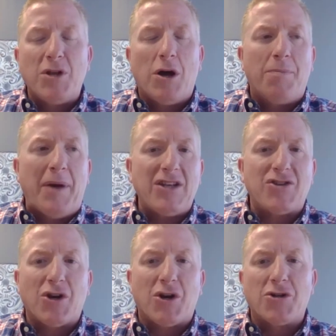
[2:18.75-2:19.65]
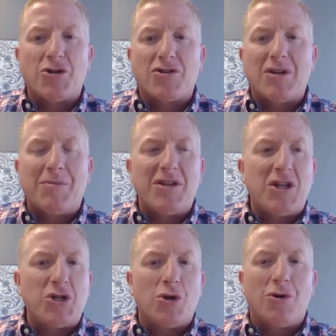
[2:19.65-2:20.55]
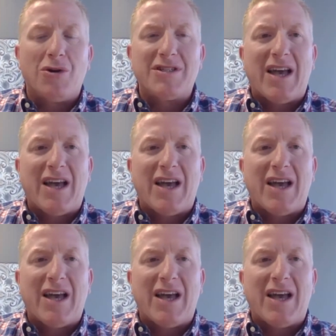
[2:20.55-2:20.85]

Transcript: a paid search or some of the digital,